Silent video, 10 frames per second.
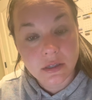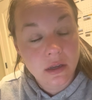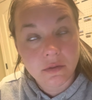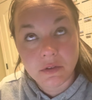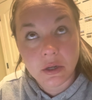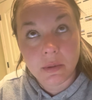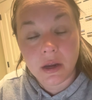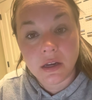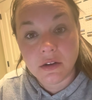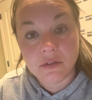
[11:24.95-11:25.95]
I'll have to go
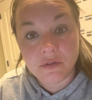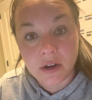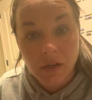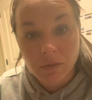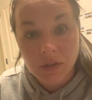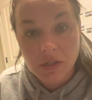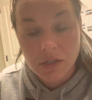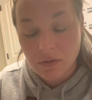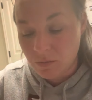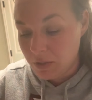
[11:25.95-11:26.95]
back in and find which,
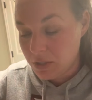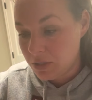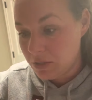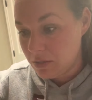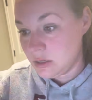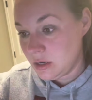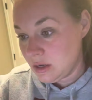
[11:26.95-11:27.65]
which